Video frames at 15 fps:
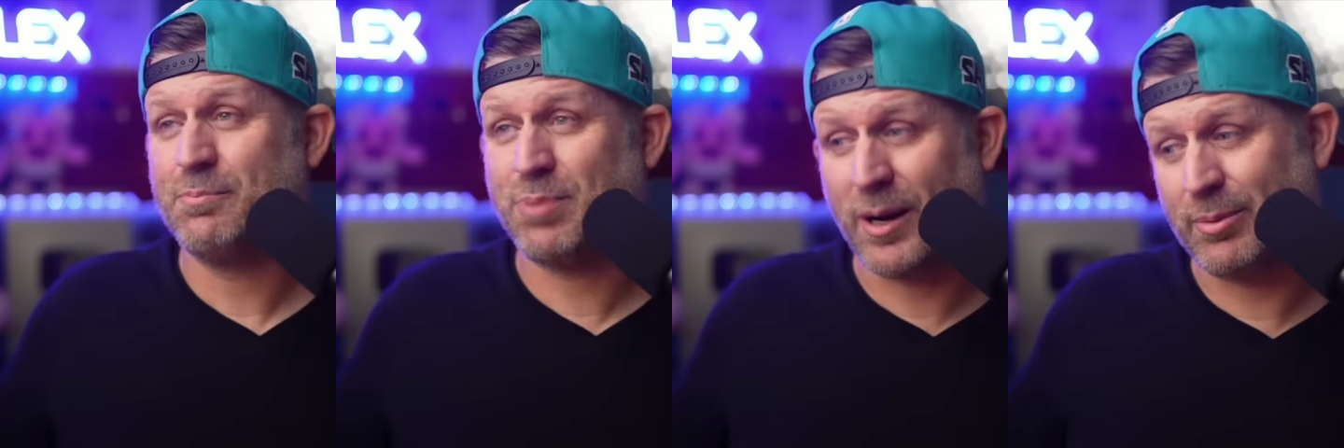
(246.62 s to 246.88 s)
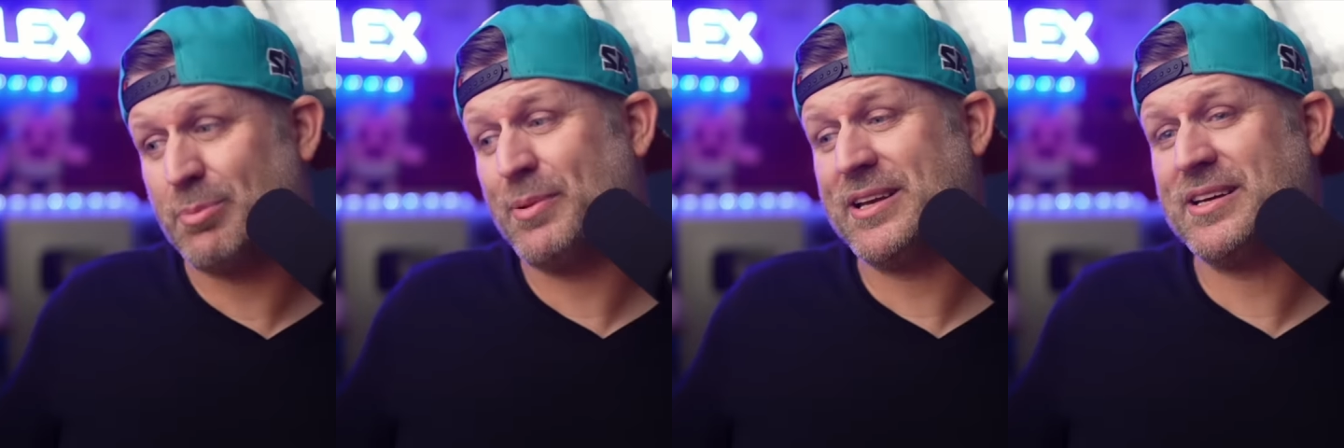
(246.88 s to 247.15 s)

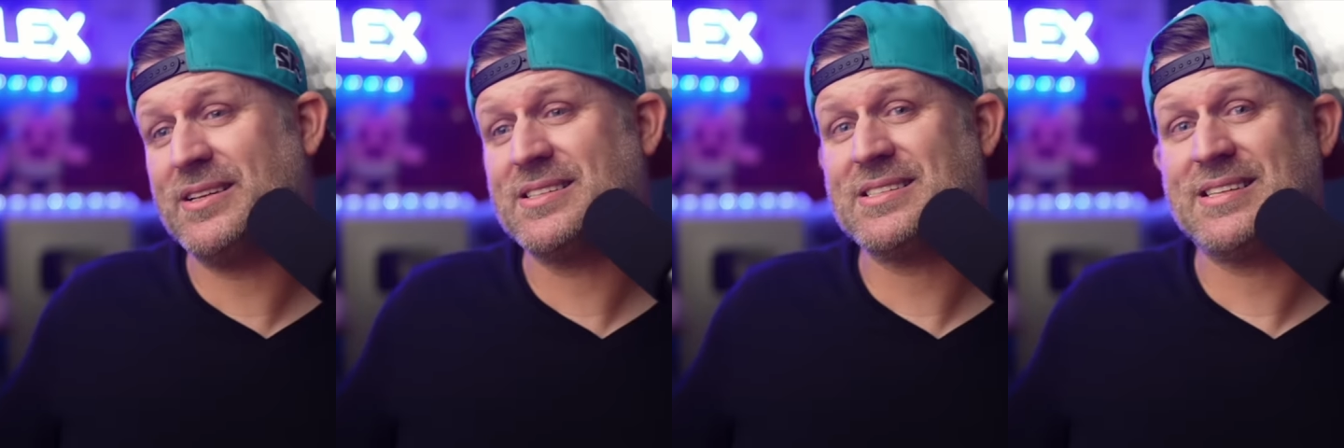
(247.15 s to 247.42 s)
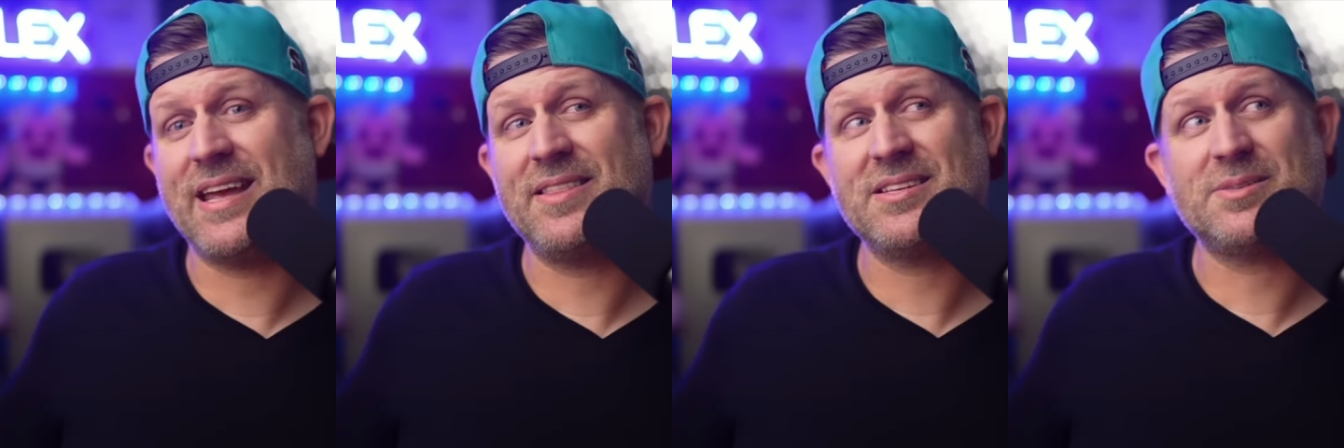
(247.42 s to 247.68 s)
Probably couldn't
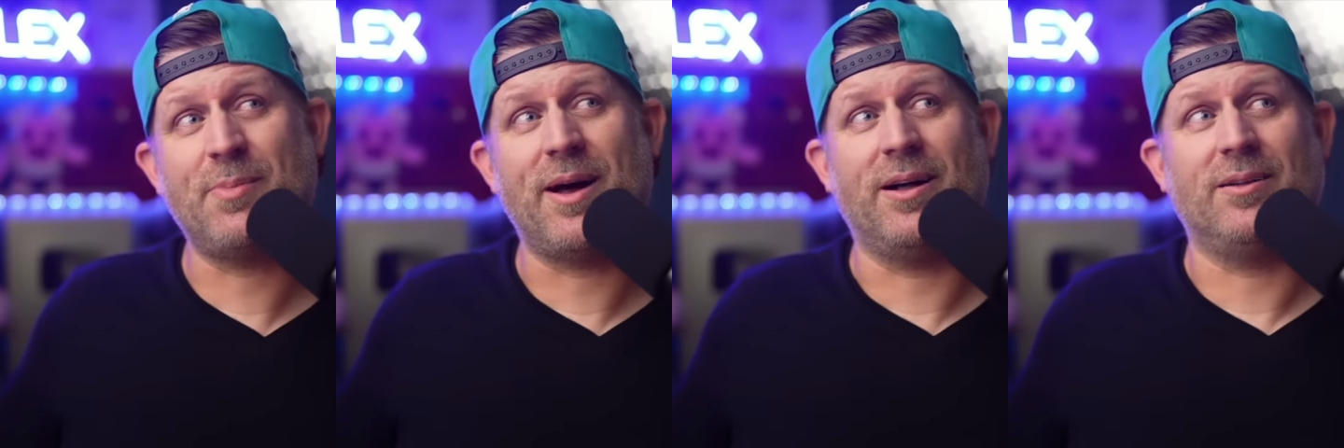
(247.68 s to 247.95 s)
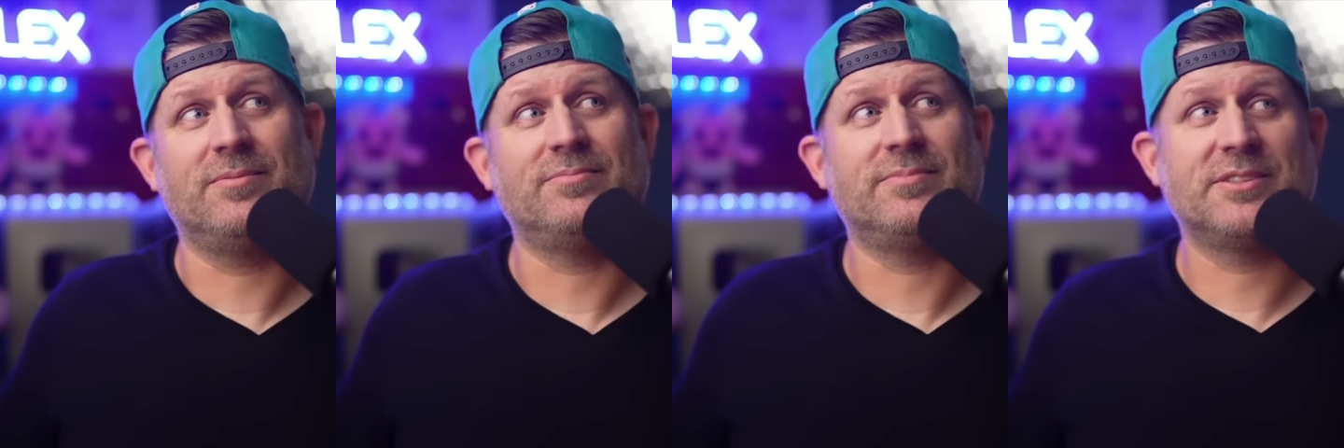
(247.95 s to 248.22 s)
stand the smell.
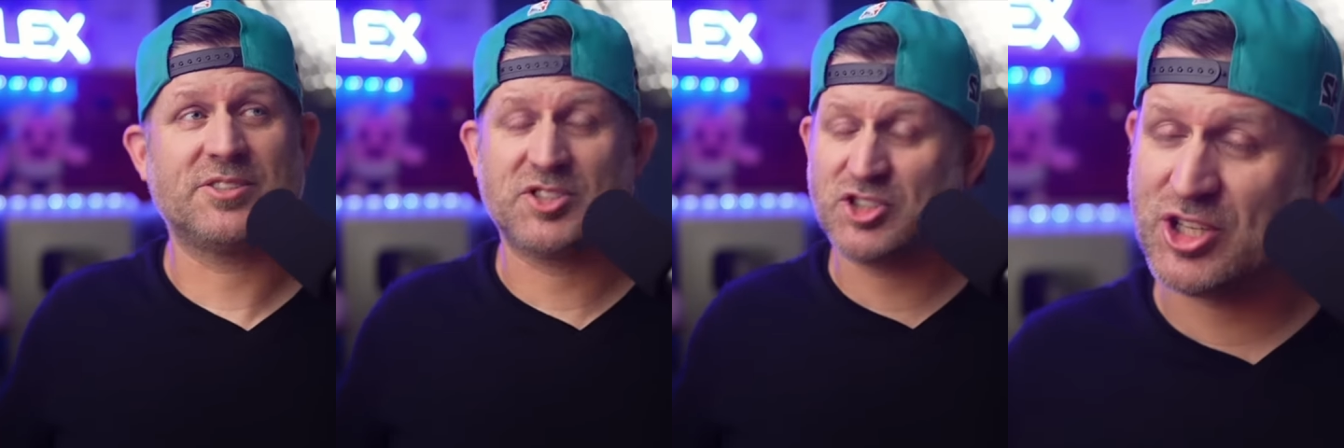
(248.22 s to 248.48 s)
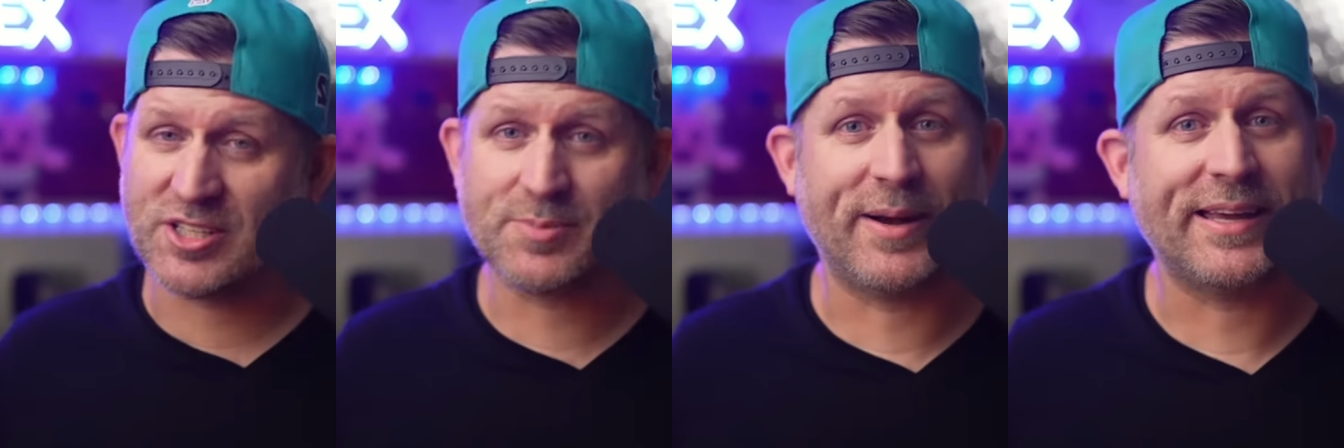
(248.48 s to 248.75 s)

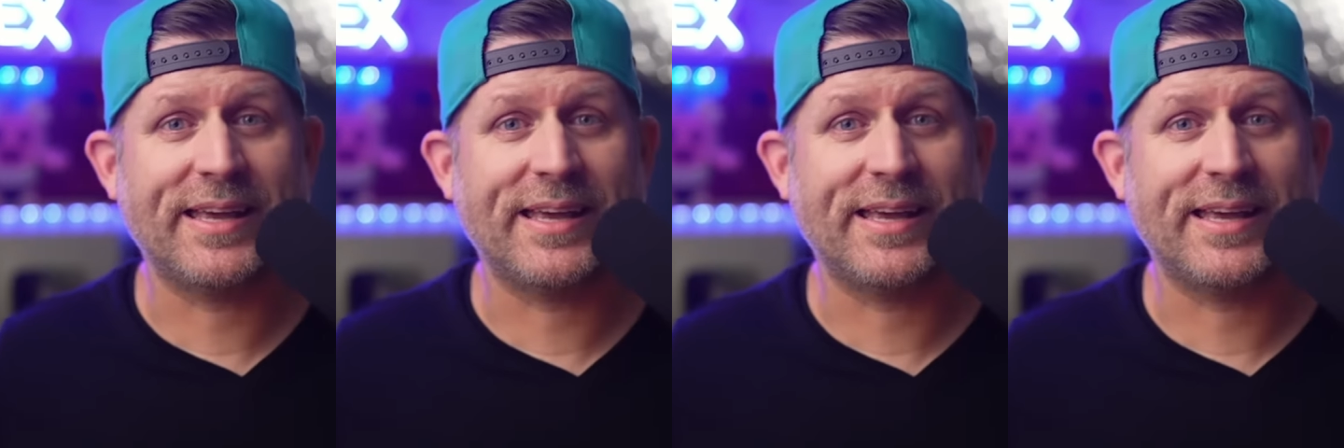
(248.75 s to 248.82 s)
Just my